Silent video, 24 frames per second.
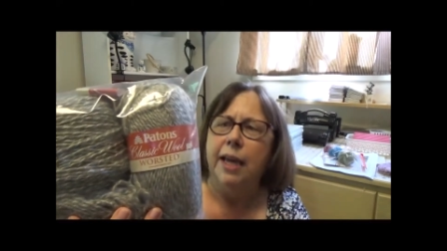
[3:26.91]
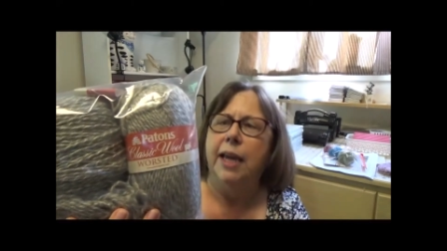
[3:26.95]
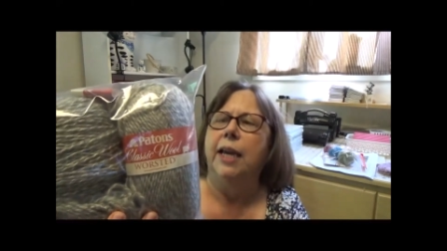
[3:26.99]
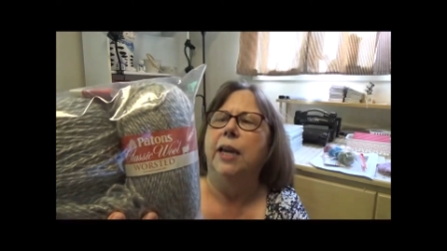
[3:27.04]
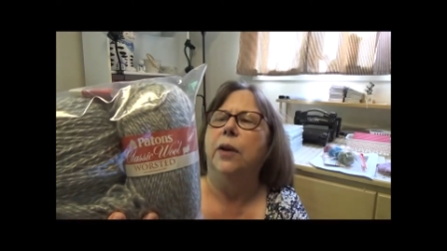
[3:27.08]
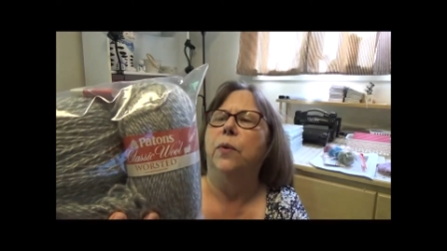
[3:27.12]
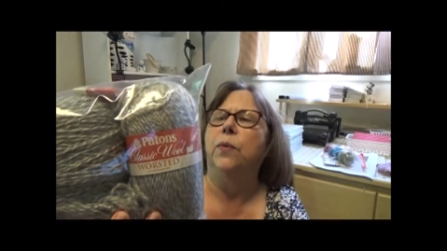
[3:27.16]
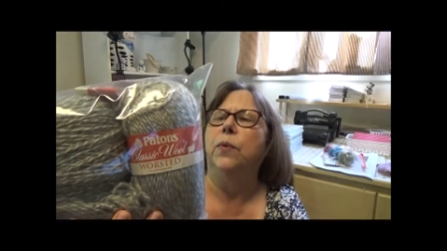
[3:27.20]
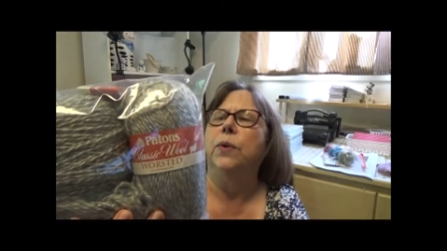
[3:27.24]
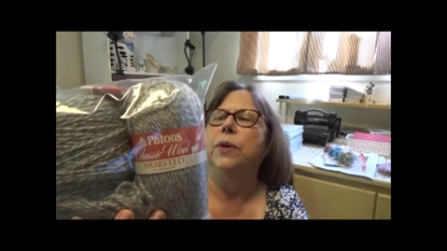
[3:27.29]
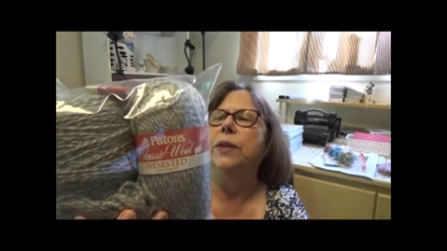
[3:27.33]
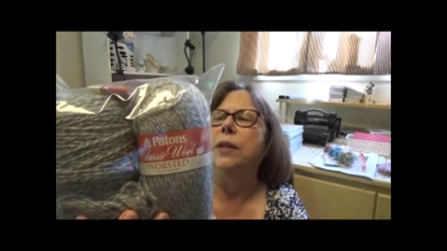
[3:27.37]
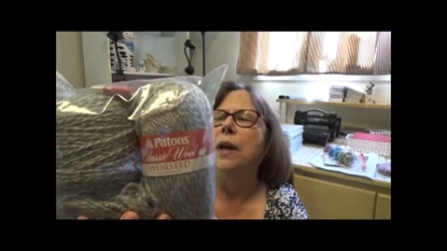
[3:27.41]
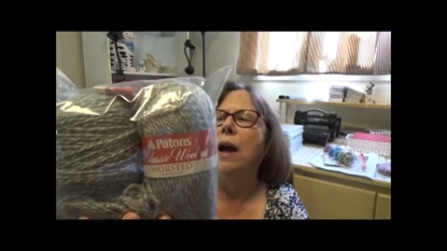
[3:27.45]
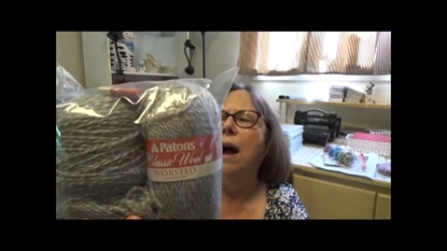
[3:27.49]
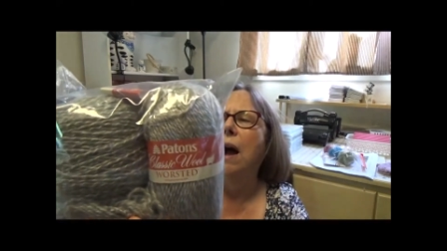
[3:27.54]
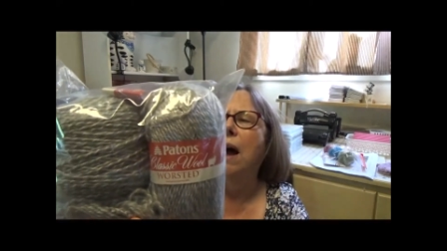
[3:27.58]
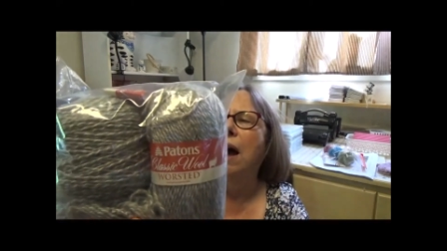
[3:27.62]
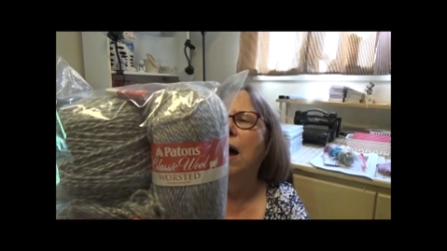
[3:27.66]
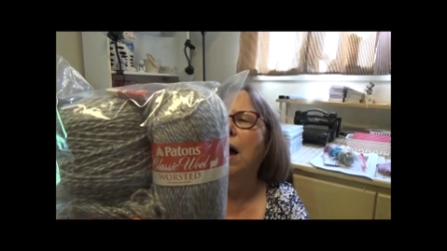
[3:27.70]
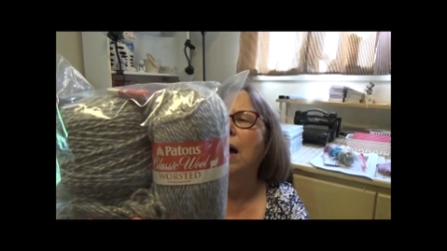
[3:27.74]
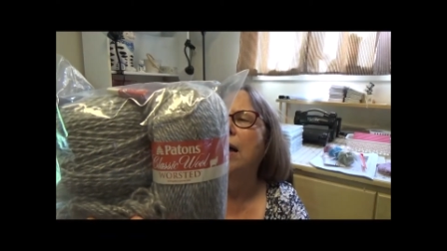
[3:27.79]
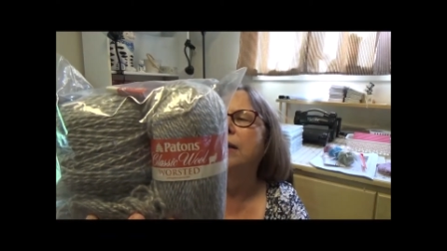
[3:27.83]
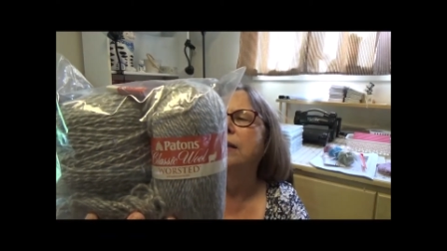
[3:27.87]
It was
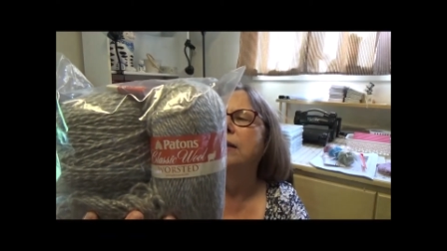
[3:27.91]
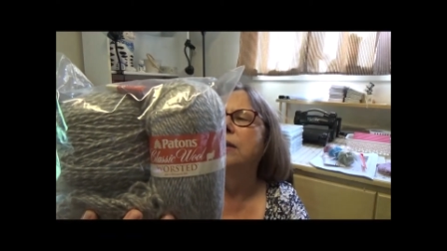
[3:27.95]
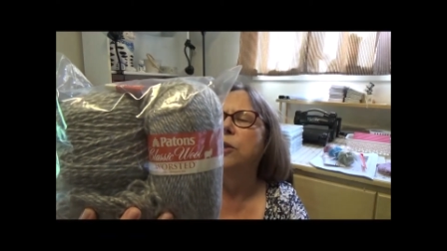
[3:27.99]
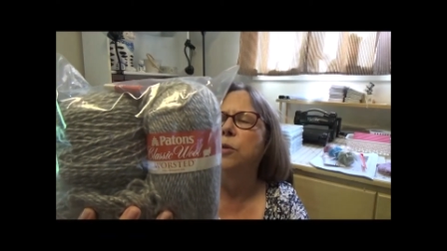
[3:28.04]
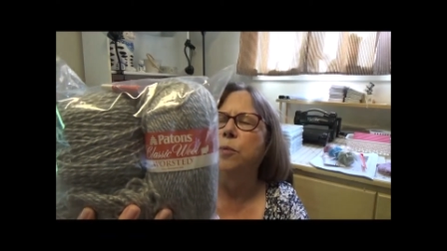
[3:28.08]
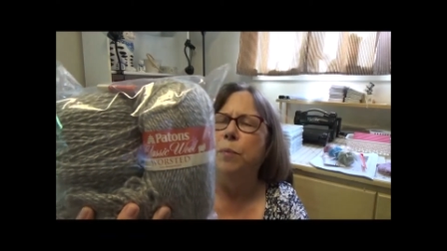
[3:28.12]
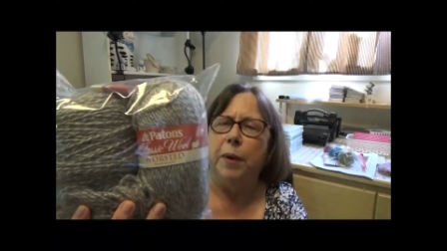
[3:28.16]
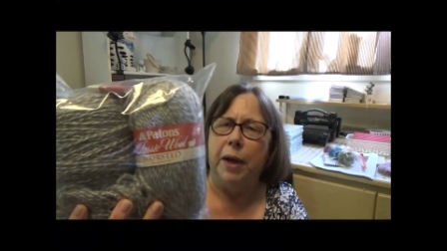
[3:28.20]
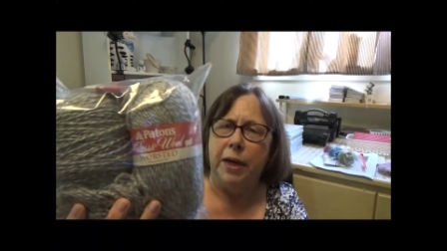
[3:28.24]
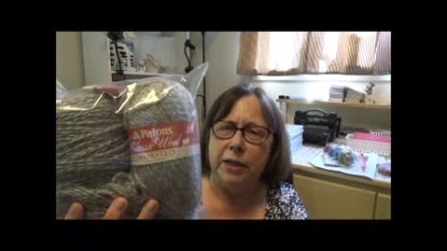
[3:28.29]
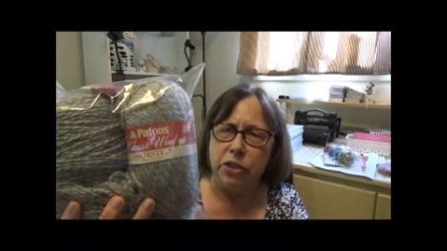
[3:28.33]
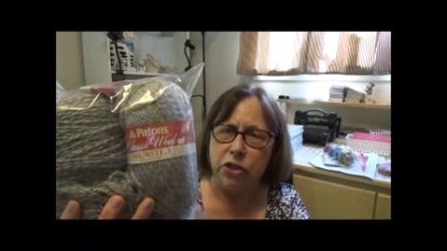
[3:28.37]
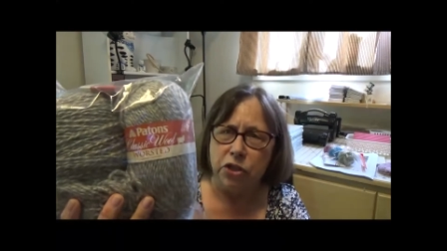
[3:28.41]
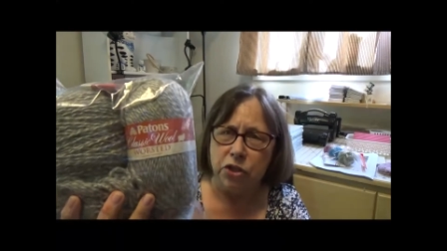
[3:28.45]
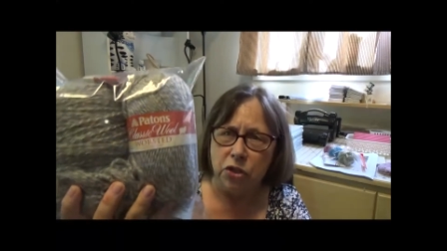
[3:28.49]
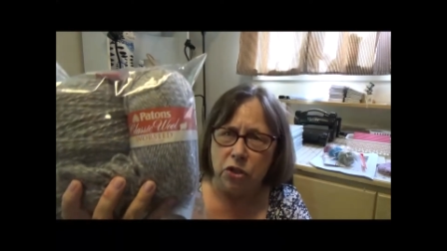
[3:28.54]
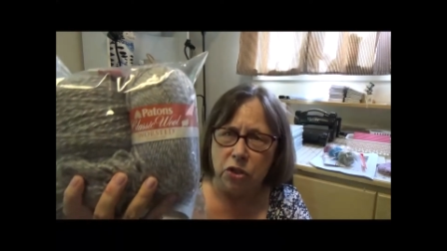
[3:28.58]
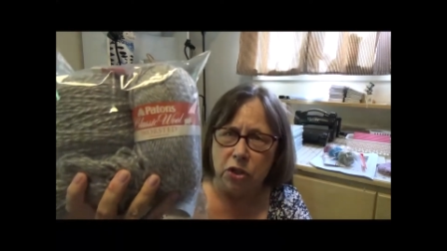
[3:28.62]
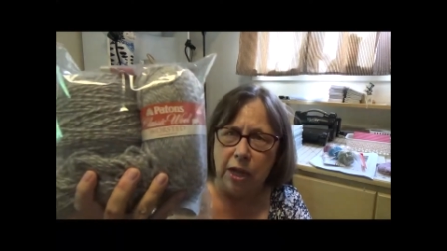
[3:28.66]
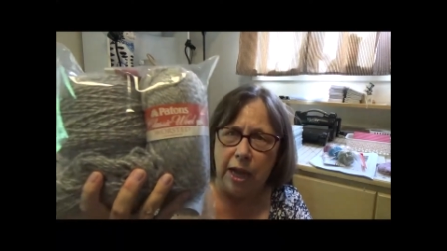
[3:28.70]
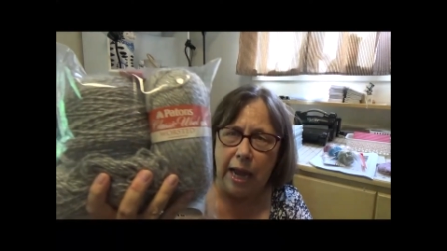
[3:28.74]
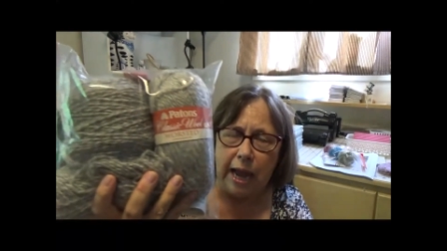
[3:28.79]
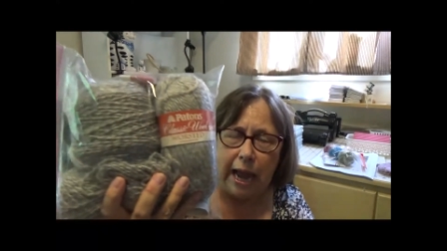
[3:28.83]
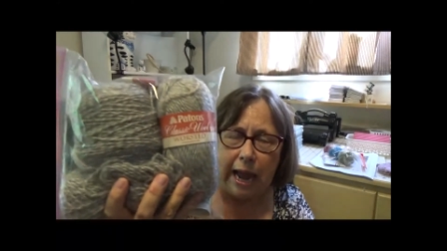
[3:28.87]
on
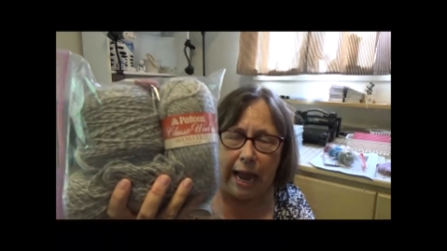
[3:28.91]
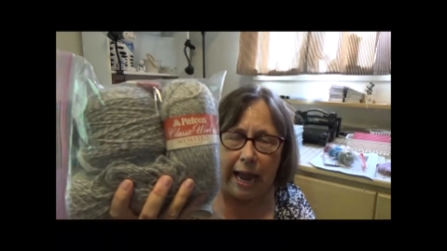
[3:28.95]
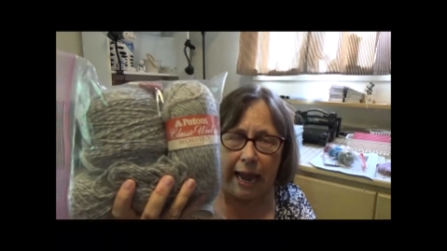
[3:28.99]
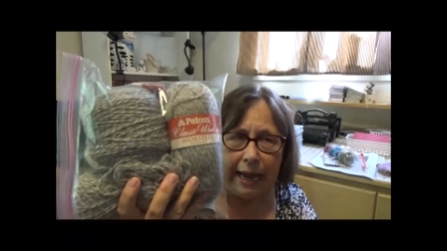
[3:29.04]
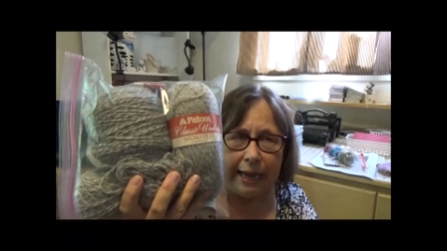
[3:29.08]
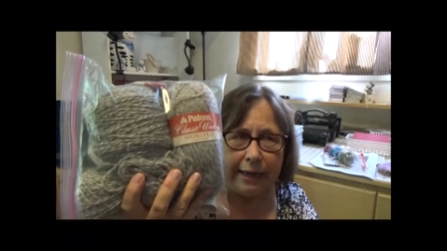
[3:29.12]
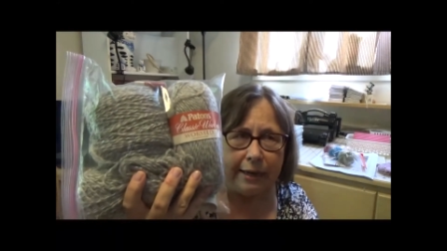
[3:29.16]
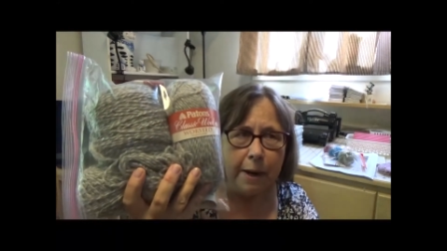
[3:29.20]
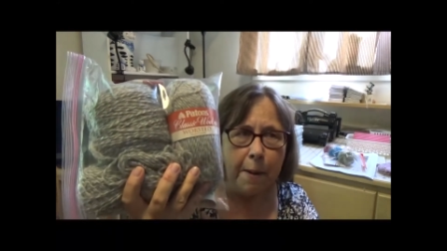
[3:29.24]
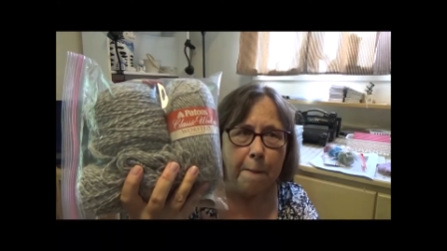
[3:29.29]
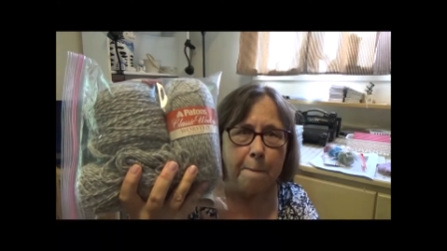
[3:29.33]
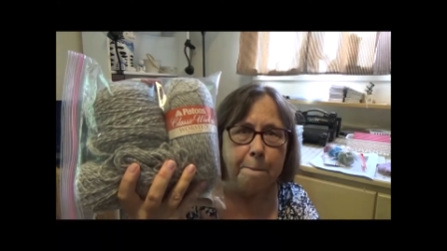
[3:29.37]
special at